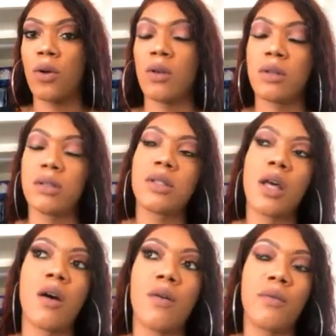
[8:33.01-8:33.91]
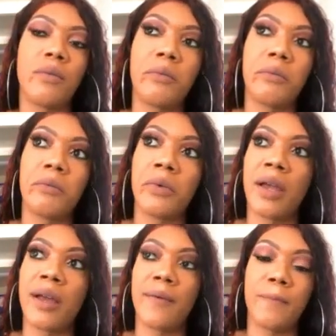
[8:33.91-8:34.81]
So,
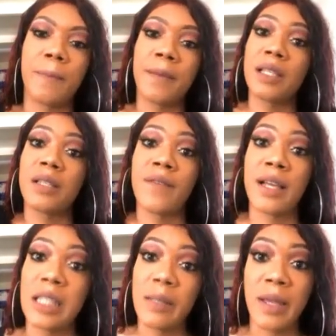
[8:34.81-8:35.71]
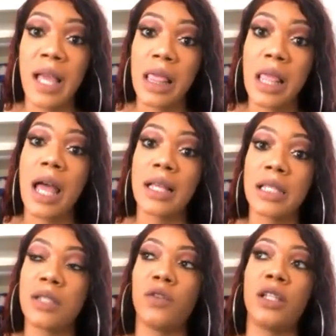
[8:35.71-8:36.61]
yeah, it's affected me a lot. It's
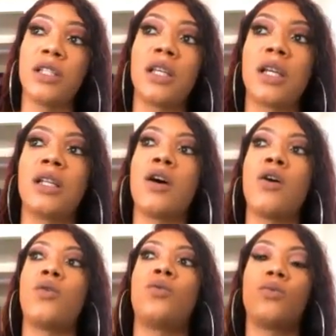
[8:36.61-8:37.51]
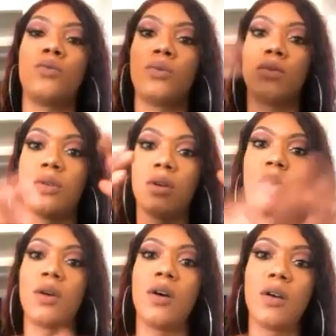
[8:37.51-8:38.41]
really taken a whole
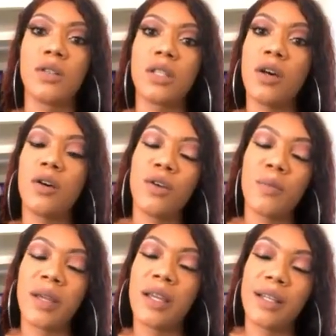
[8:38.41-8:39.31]
toll on me.